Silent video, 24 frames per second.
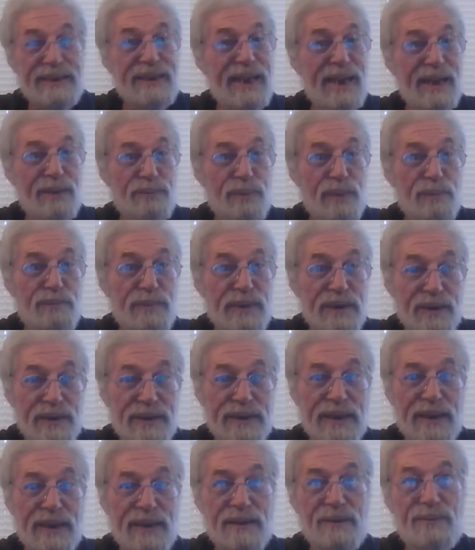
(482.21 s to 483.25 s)
half a beer
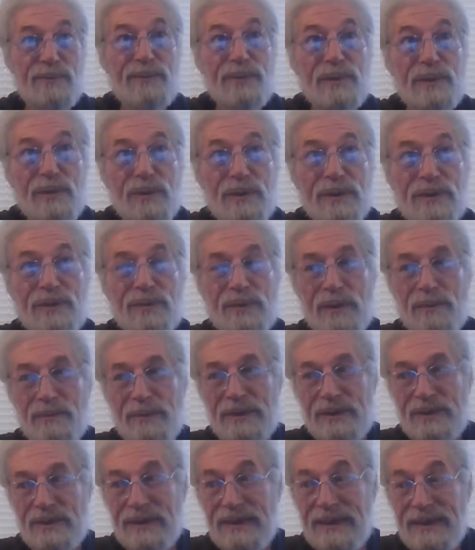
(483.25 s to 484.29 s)
can of fluids from
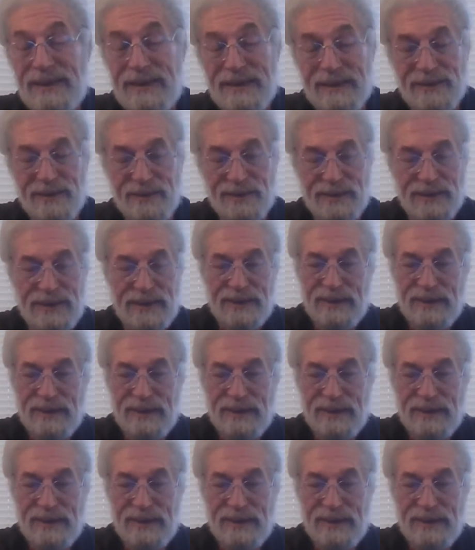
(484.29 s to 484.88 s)
his lungs.